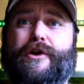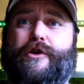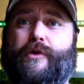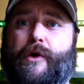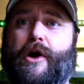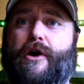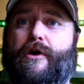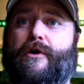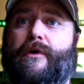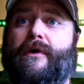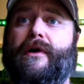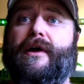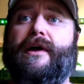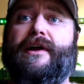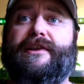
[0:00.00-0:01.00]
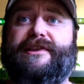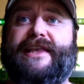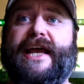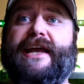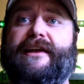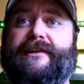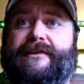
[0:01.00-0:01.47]
grow
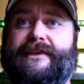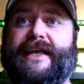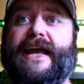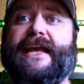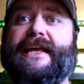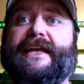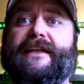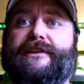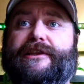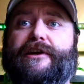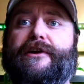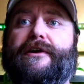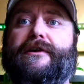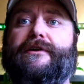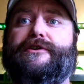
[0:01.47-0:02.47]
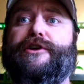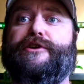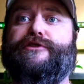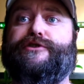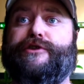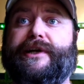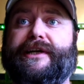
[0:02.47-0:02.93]
they they get their
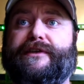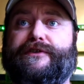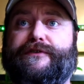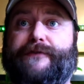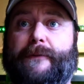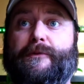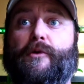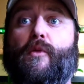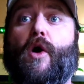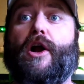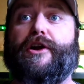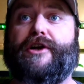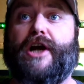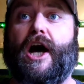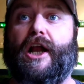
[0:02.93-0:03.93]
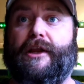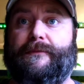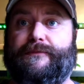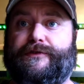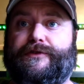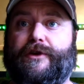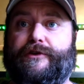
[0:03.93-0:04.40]
nutrients from the water
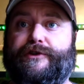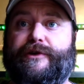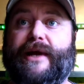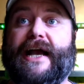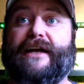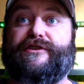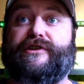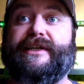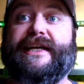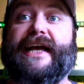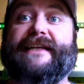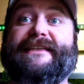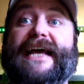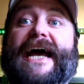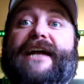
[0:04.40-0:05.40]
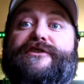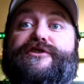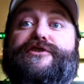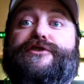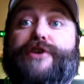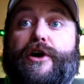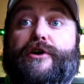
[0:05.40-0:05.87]
column. So you actually
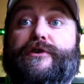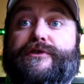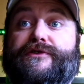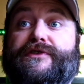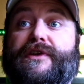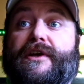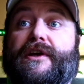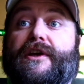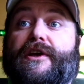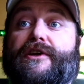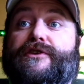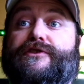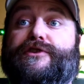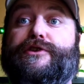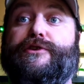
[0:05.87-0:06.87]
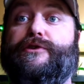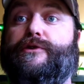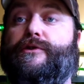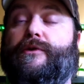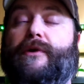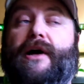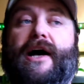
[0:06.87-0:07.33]
attach those
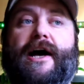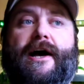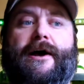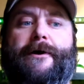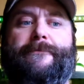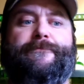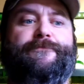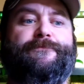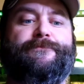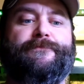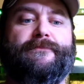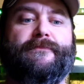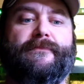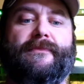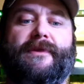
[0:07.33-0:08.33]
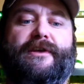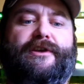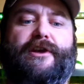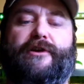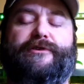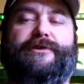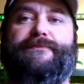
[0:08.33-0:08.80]
to um,
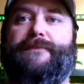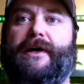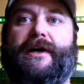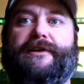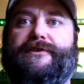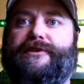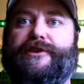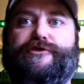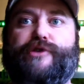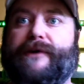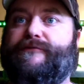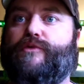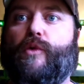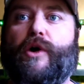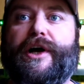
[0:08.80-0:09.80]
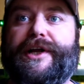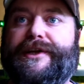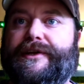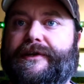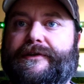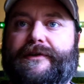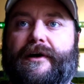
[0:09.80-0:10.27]
you know uh, to
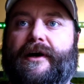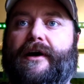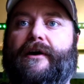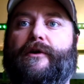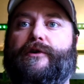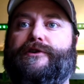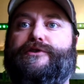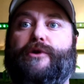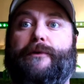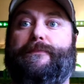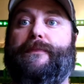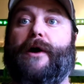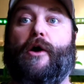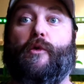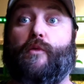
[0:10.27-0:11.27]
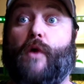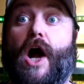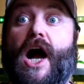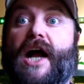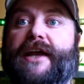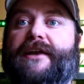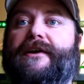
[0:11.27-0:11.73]
driftwood uh, or to a, a,
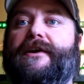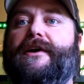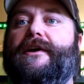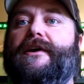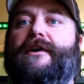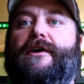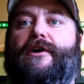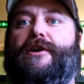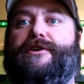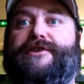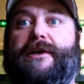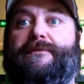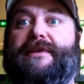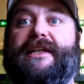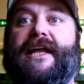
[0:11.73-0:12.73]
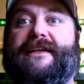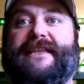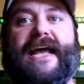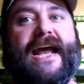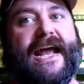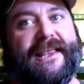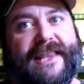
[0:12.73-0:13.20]
rock or something
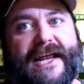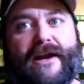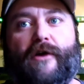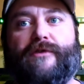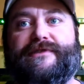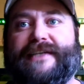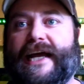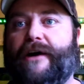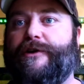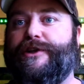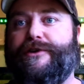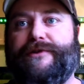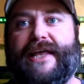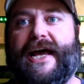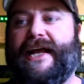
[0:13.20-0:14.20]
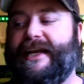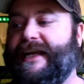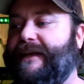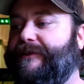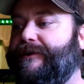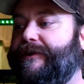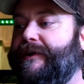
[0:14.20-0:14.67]
like that, and they don't tell you that
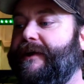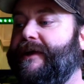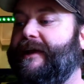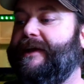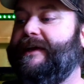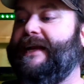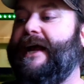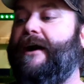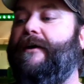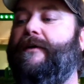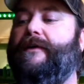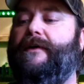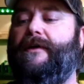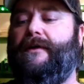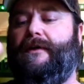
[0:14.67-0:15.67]
either. Now,